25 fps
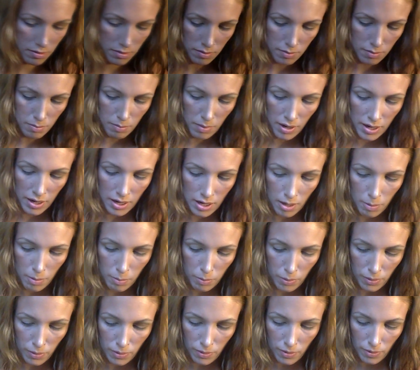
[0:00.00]
my
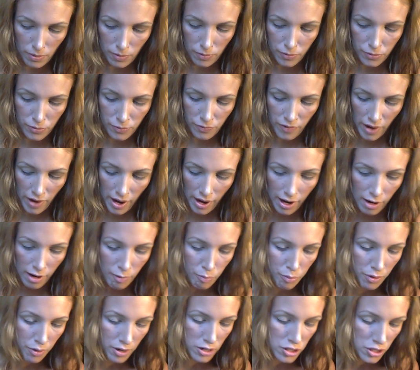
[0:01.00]
number 5
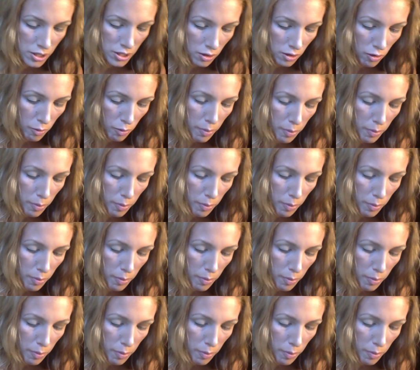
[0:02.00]
brush and go